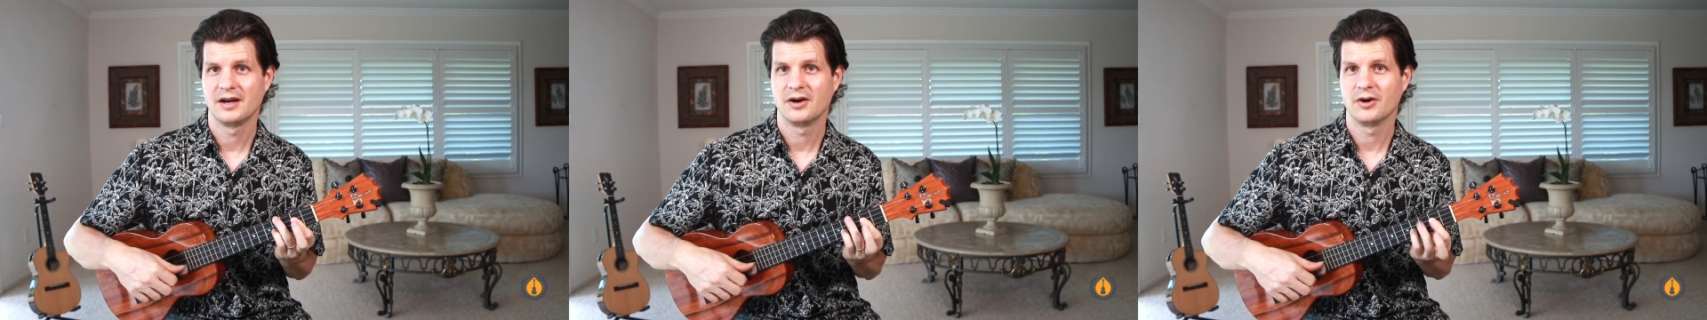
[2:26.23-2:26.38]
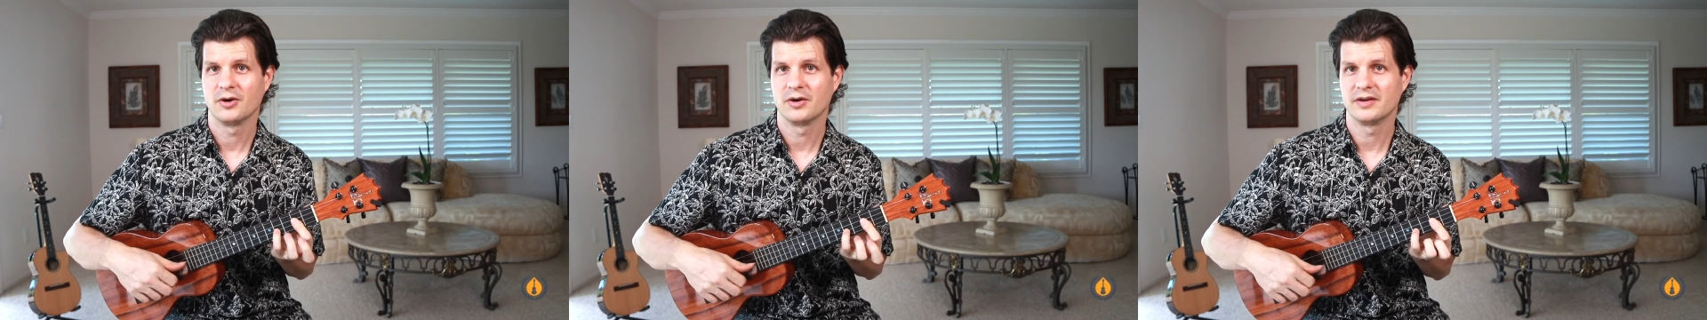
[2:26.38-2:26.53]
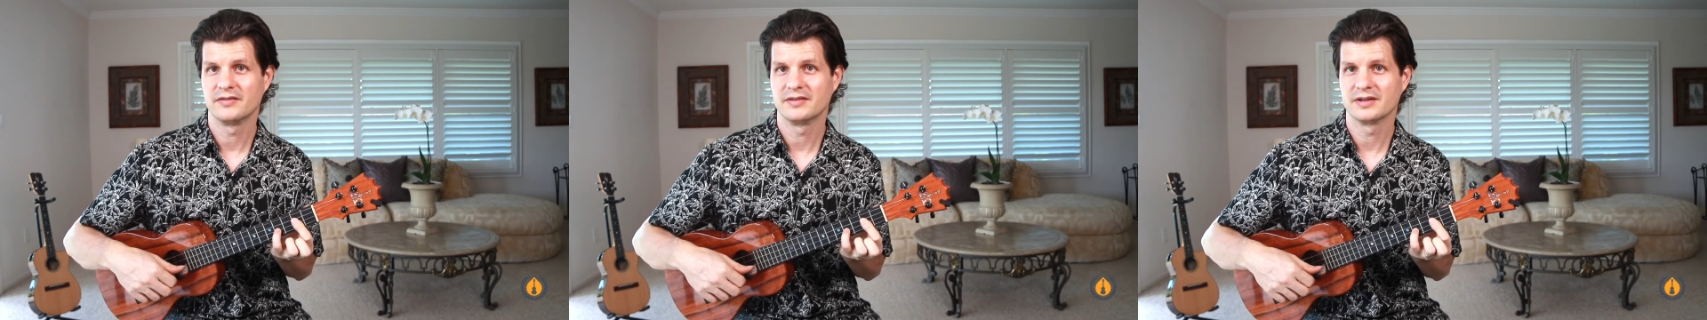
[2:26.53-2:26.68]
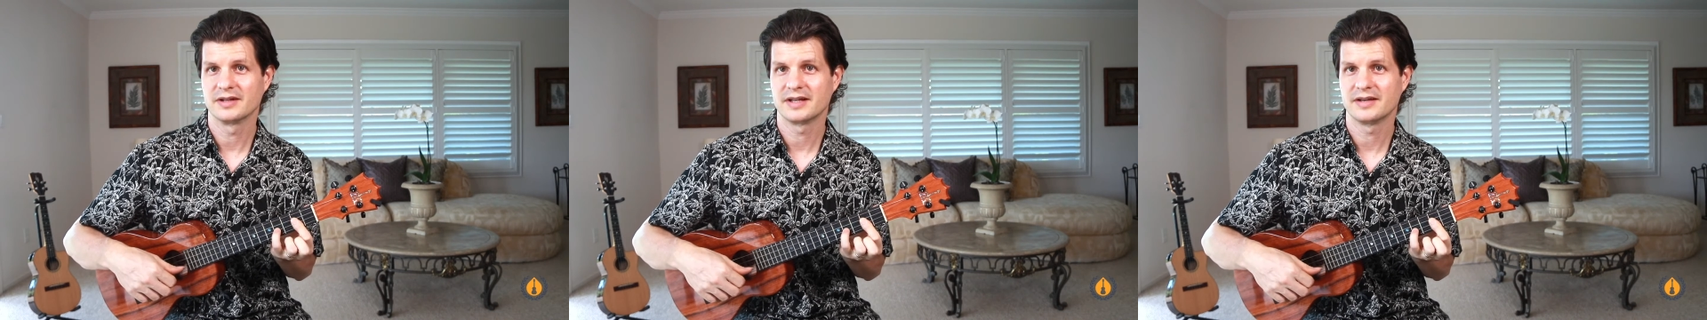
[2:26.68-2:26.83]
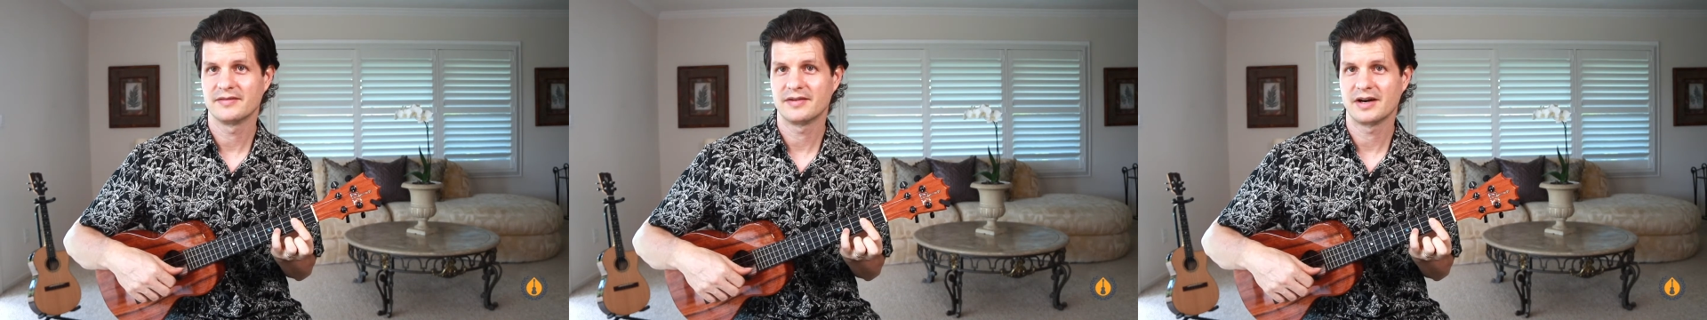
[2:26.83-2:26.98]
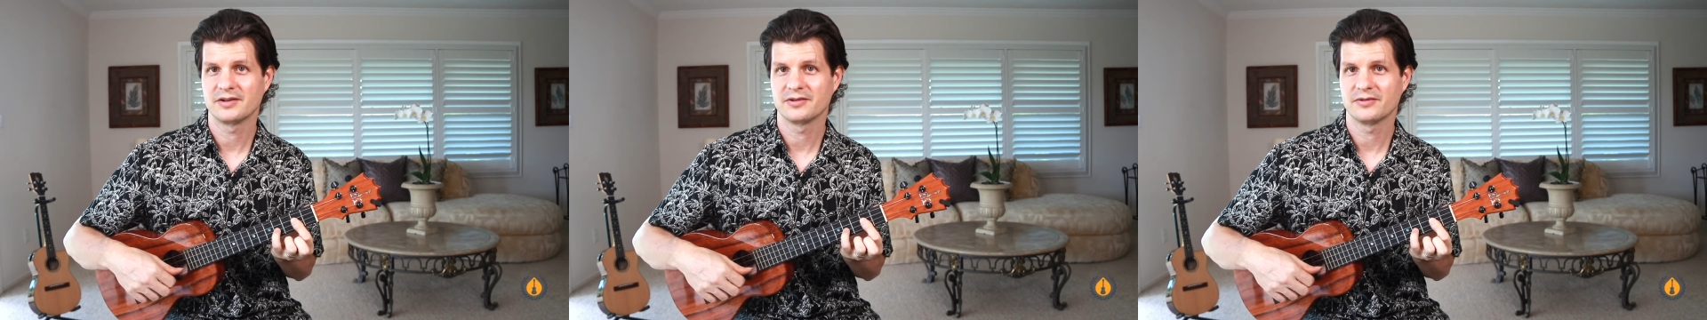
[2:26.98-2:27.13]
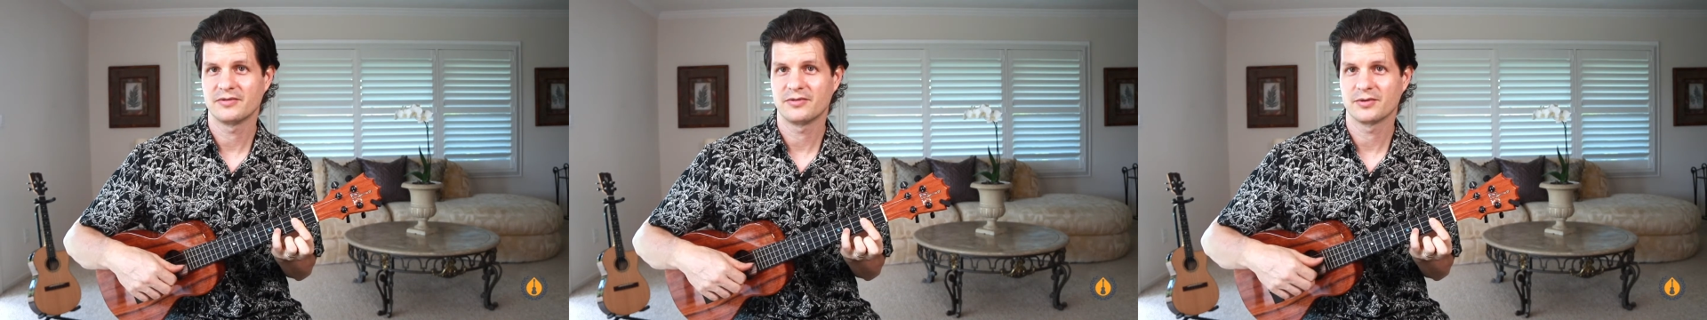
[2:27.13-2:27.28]
or even leave
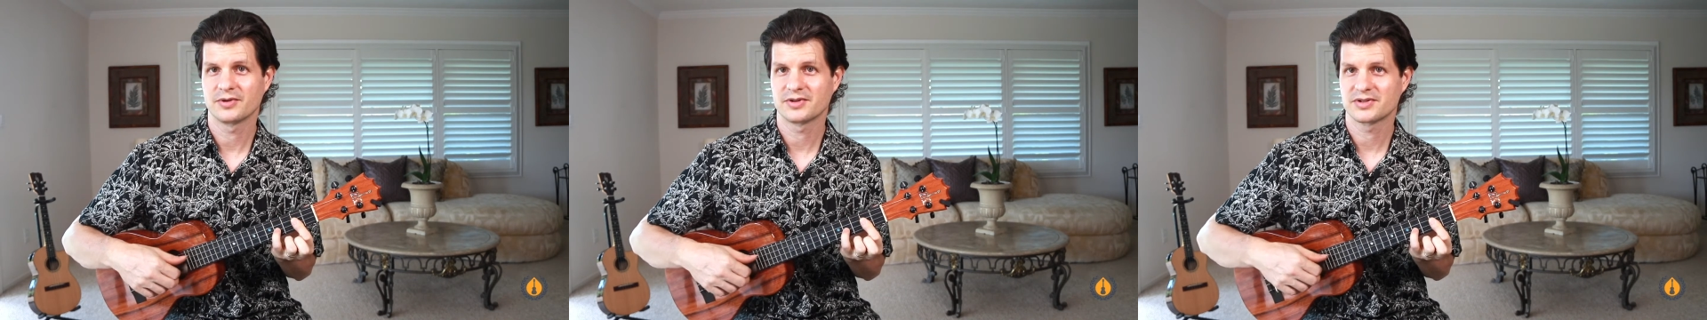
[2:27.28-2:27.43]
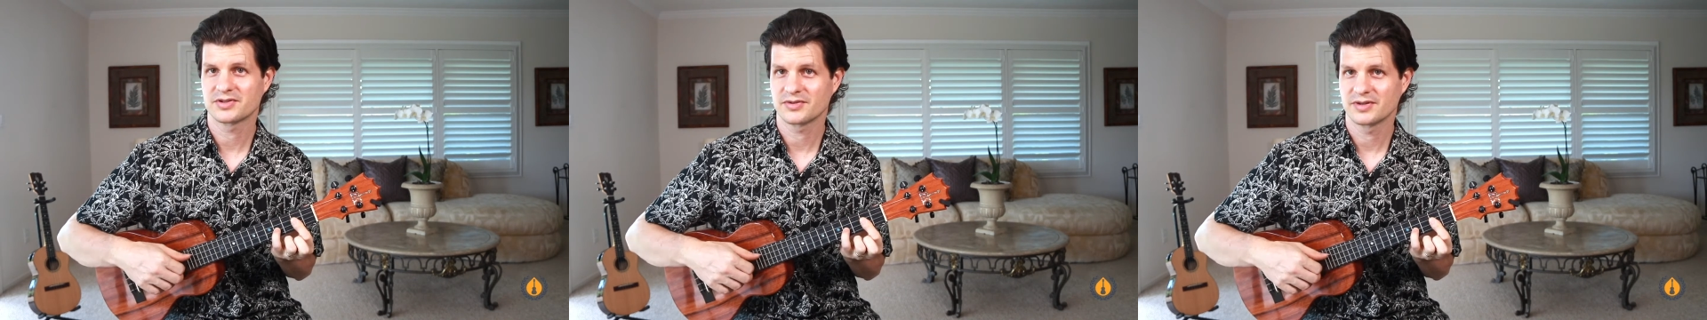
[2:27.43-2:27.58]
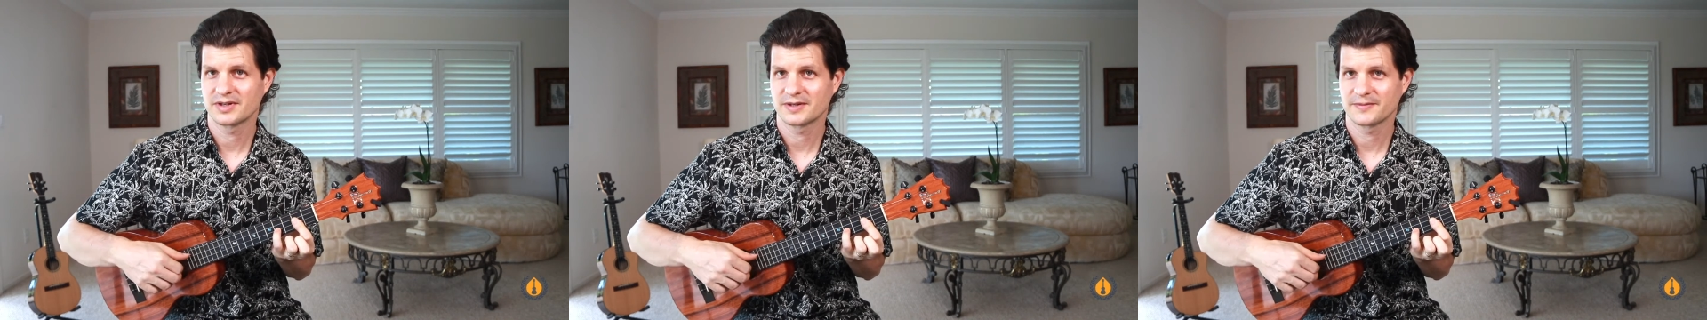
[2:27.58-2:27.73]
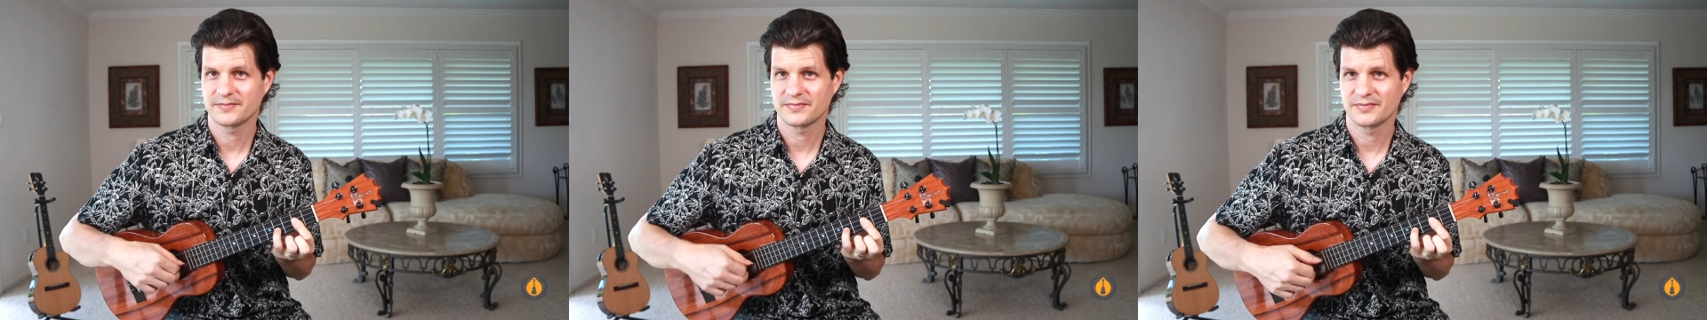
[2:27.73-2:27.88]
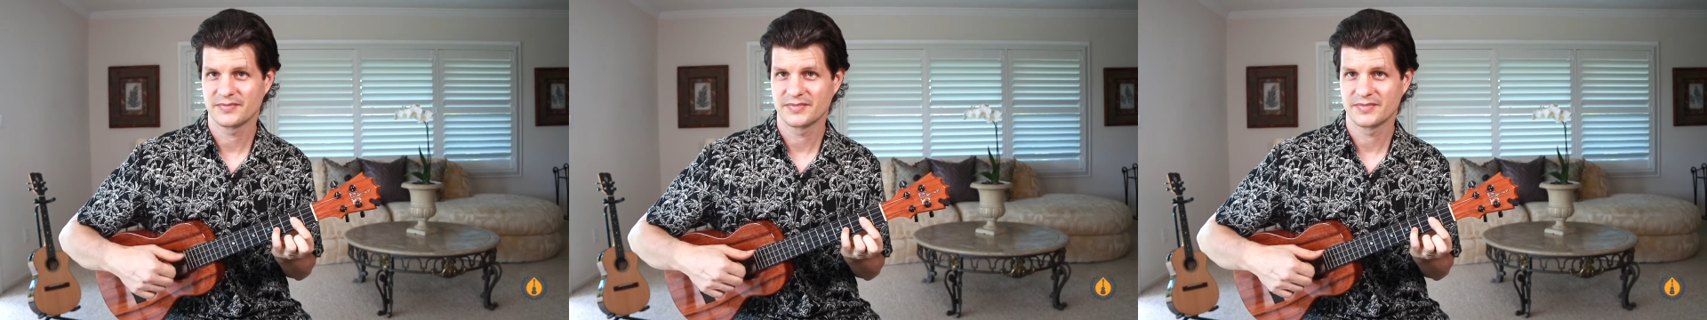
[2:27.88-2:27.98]
out the 4th string,